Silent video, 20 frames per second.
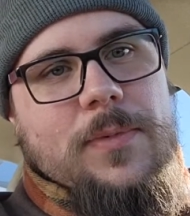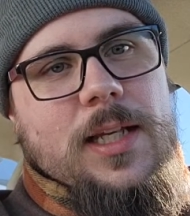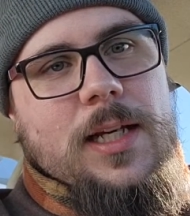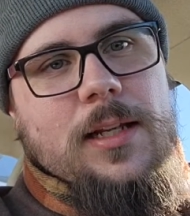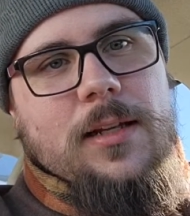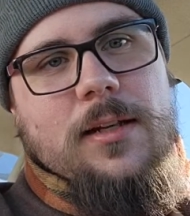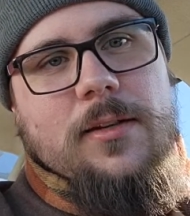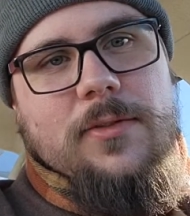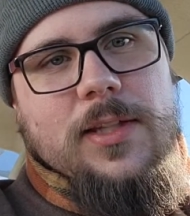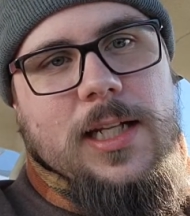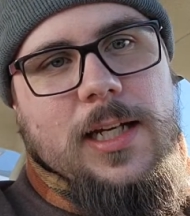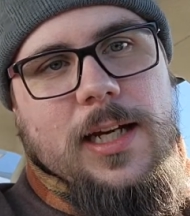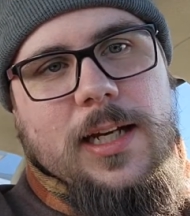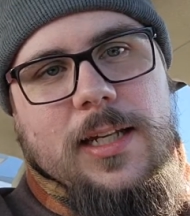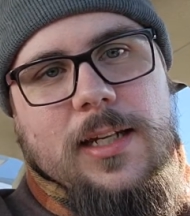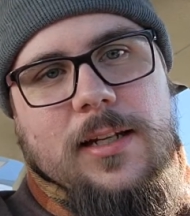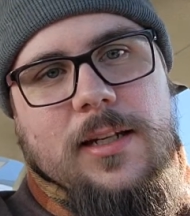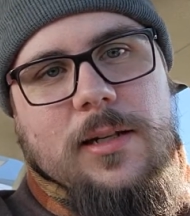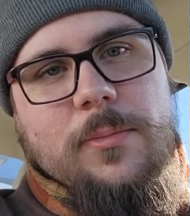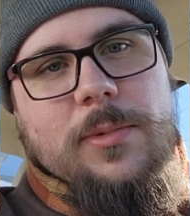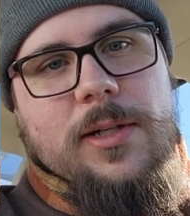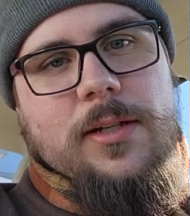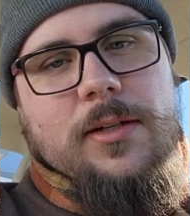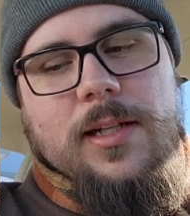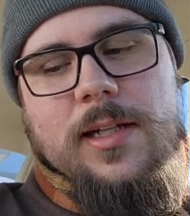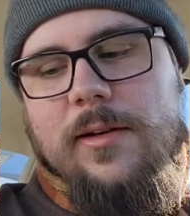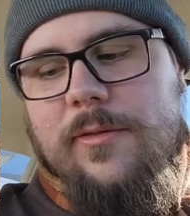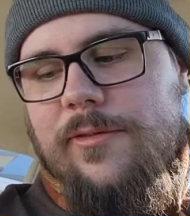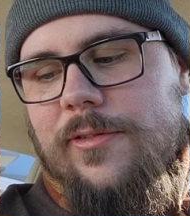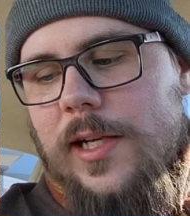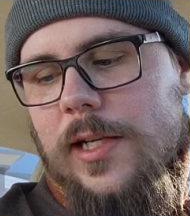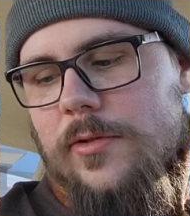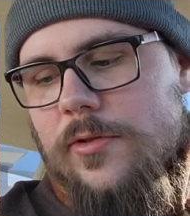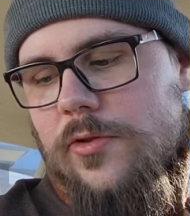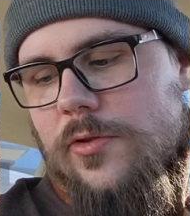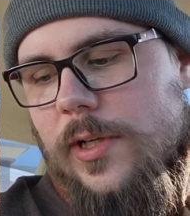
I love that I can come here and get a fountain